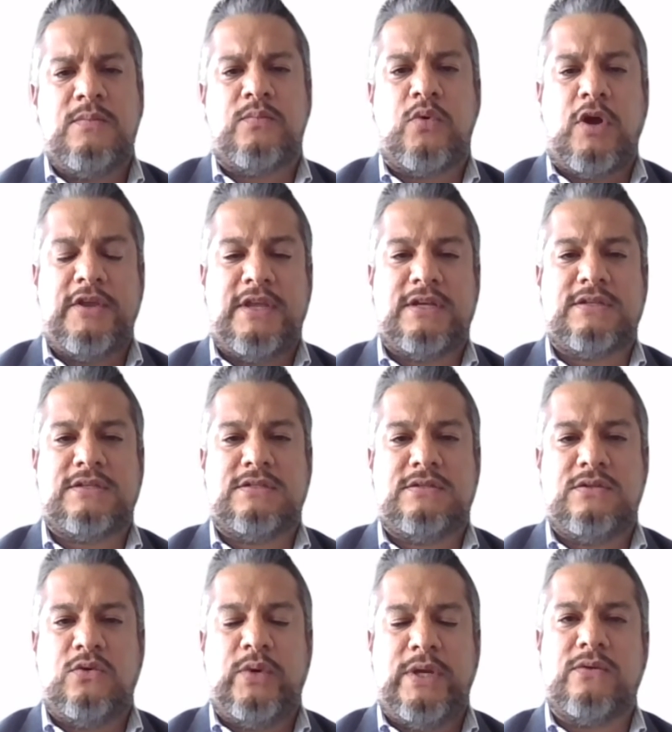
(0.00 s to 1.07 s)

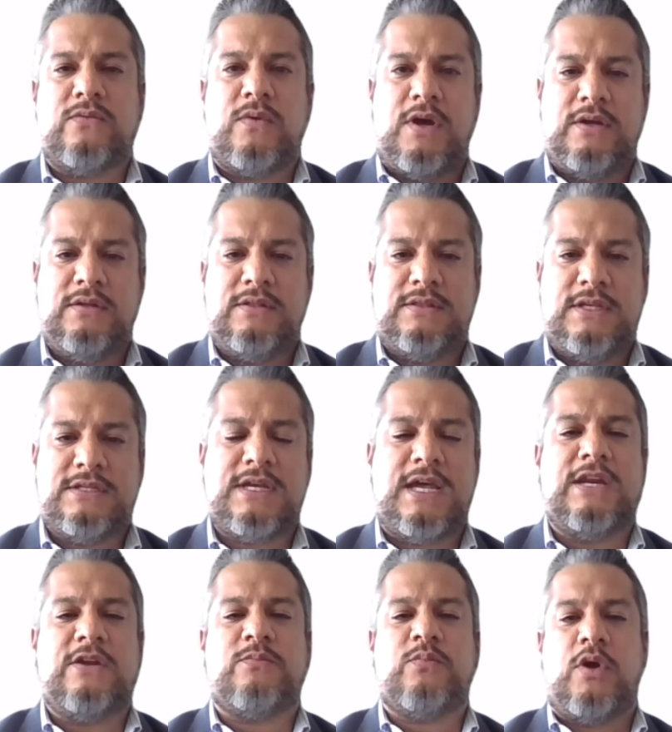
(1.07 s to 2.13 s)
projects will run. This
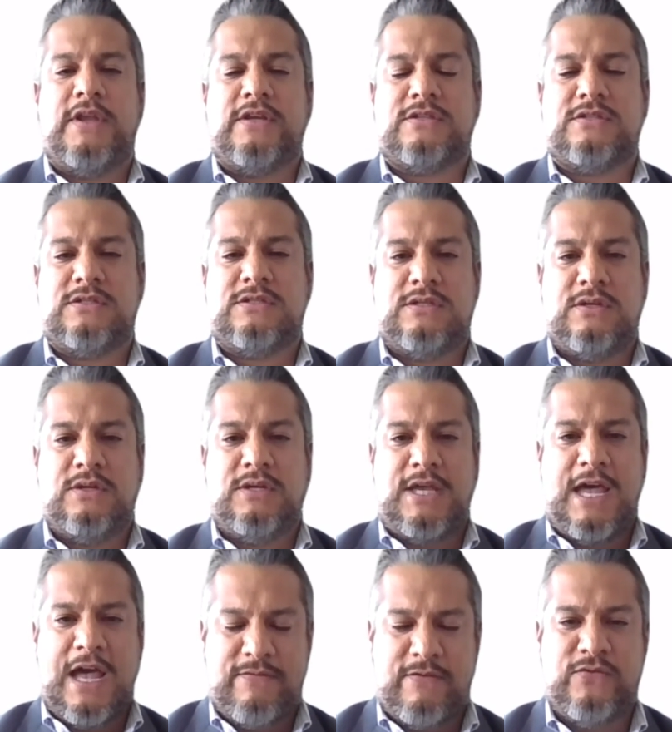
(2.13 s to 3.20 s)
kind of projects
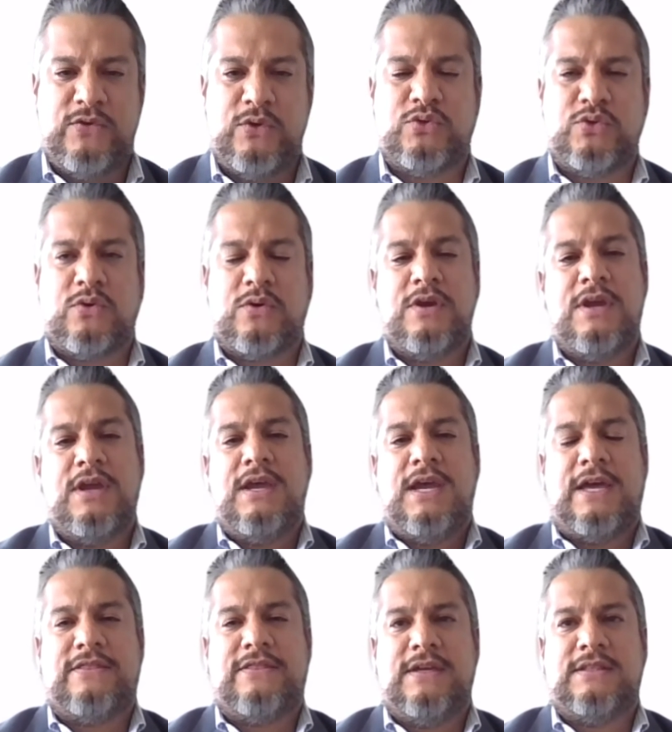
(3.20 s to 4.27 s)
have a future.
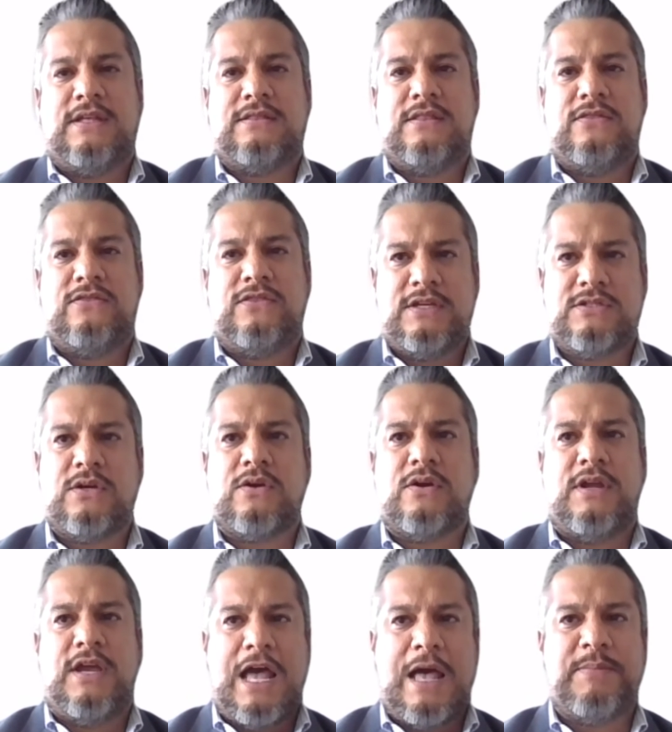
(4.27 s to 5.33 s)
I think that things are going
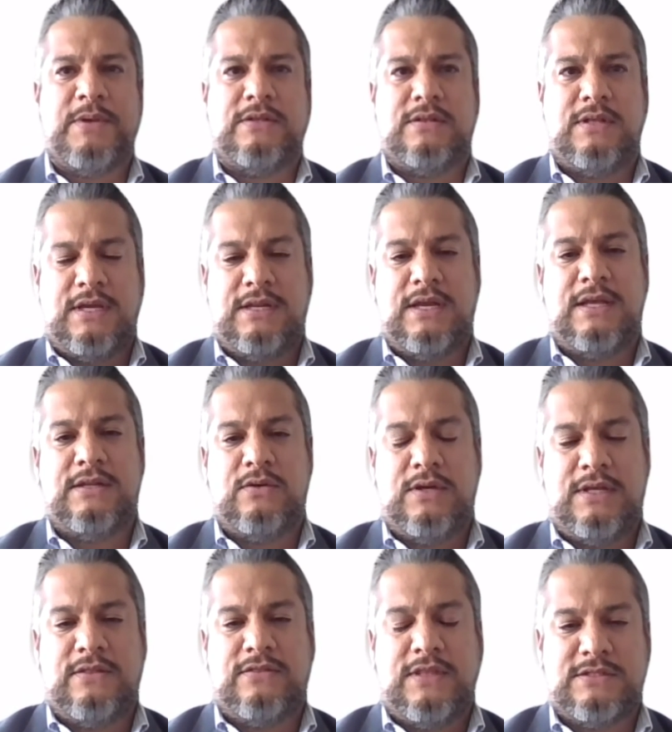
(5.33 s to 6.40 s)
to happen,
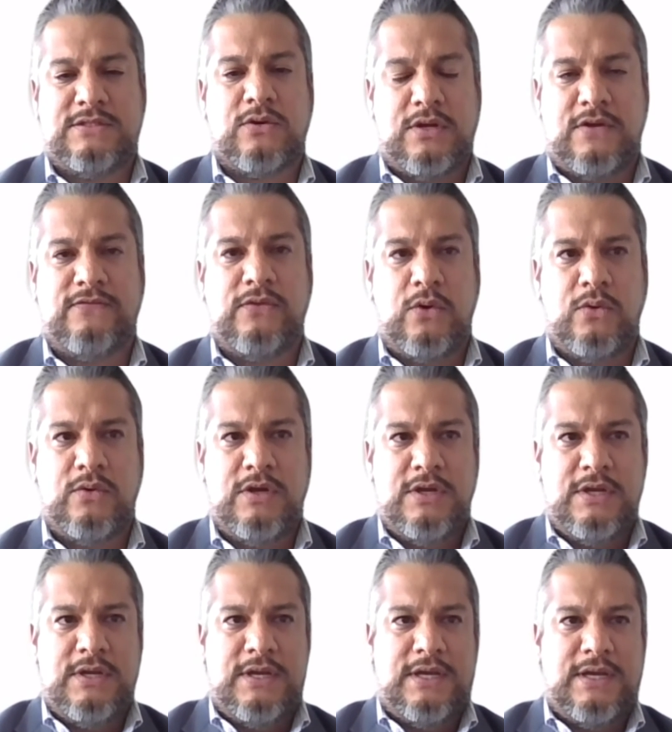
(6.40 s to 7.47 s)
and things are going to flow,
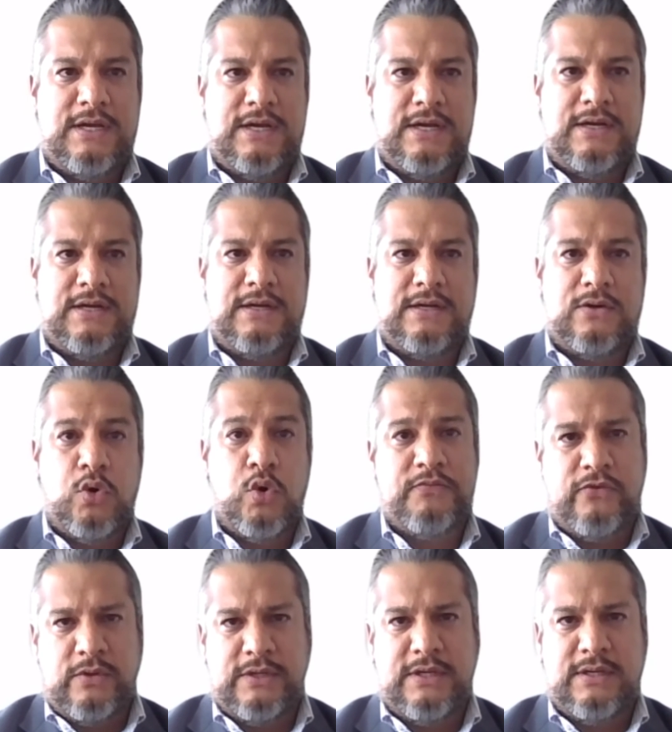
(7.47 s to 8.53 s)

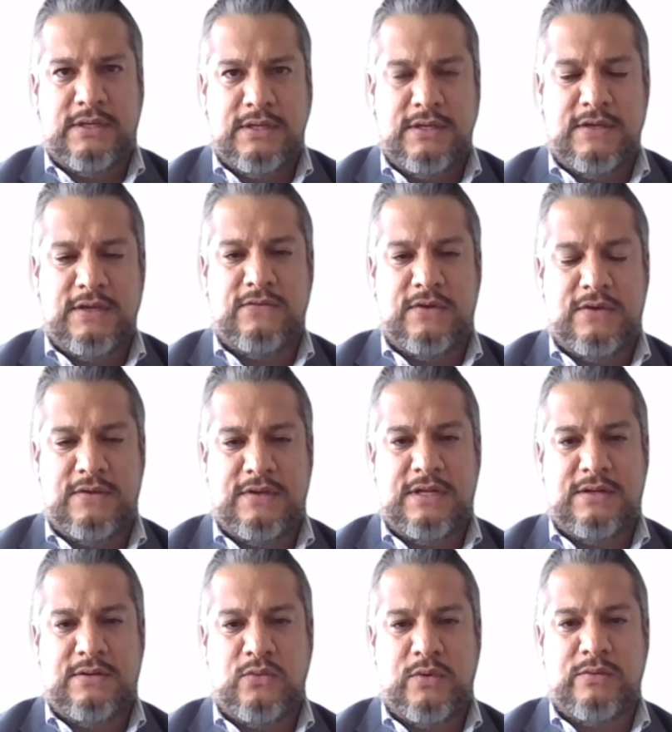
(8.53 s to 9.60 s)
hopefully,
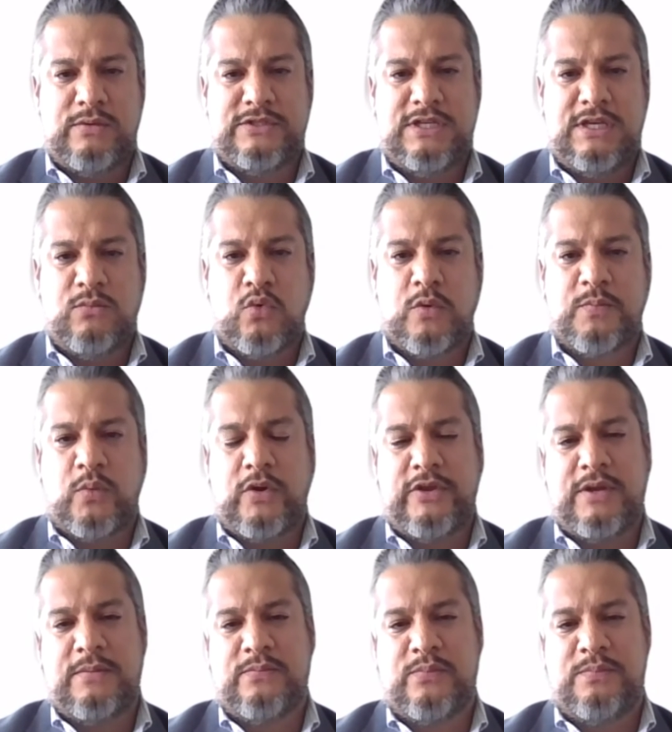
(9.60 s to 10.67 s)
and we will see more
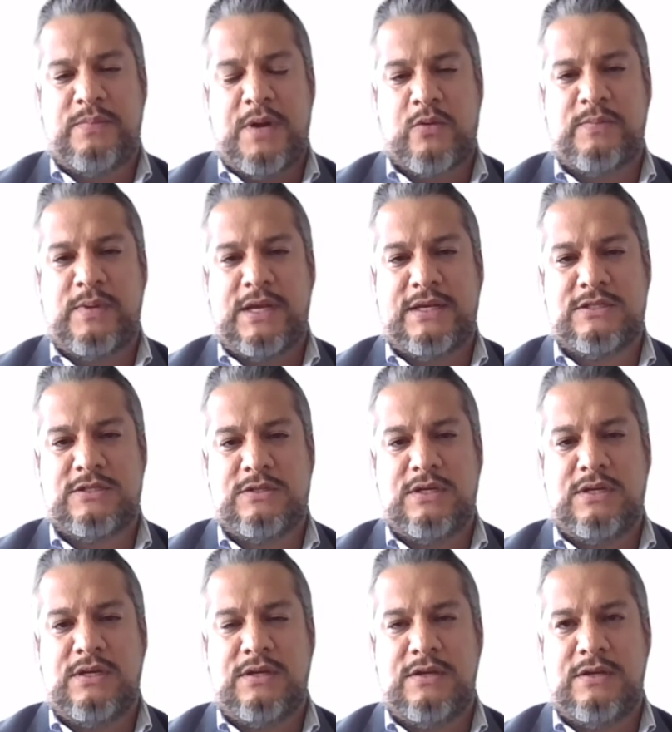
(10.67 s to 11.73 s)
power plants
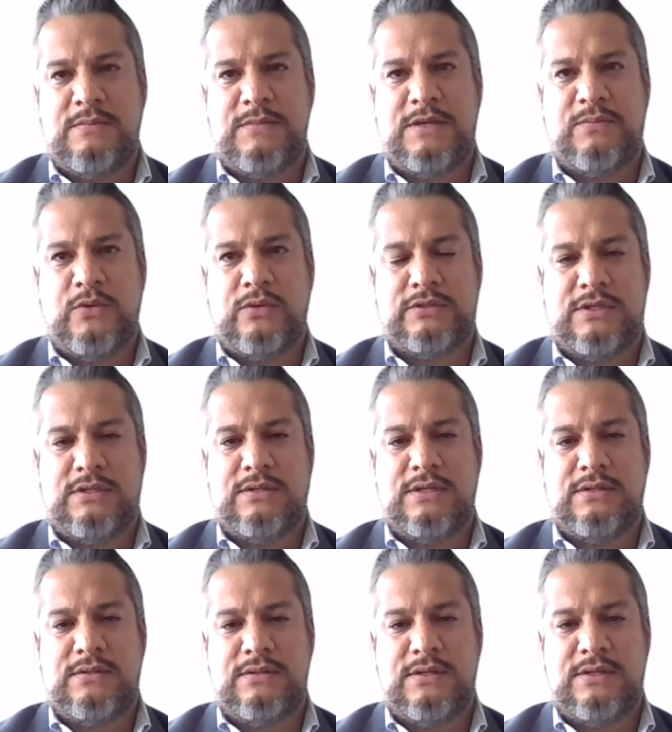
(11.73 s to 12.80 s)
being built in
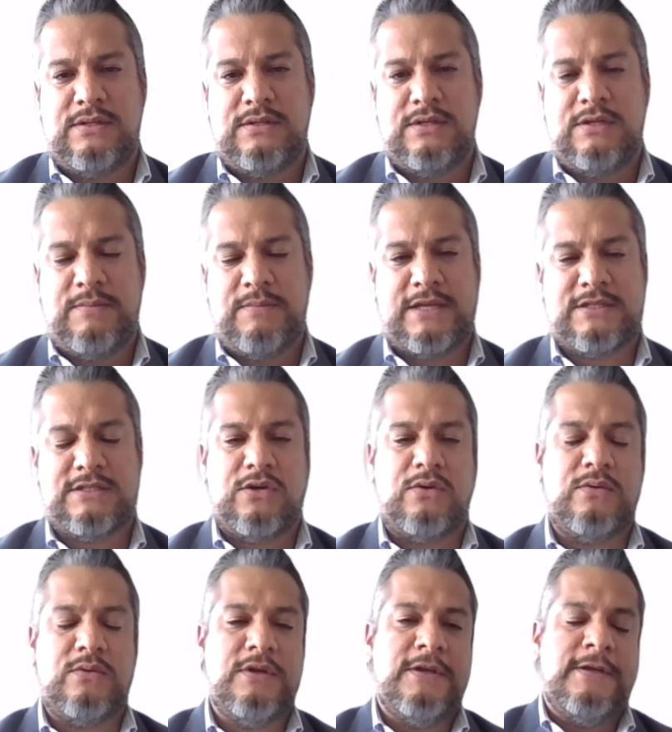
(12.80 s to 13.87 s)
Mexico.